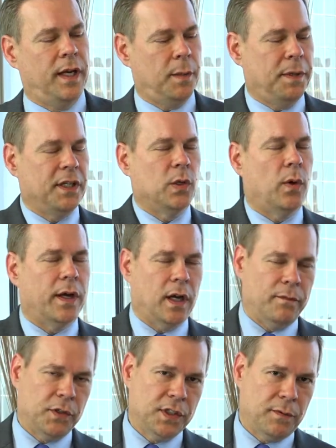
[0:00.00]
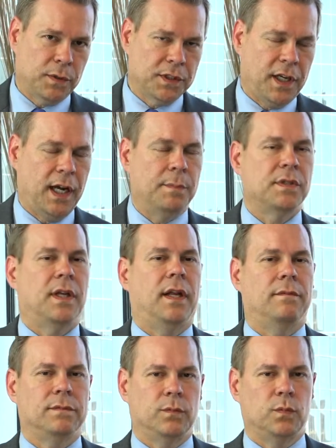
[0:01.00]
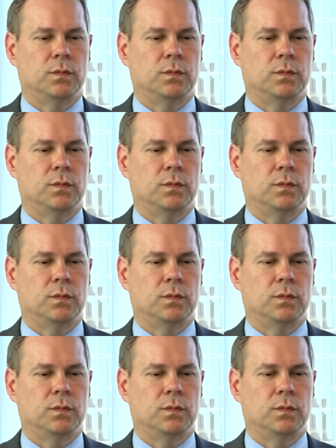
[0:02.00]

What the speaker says: it had been going on for several times, and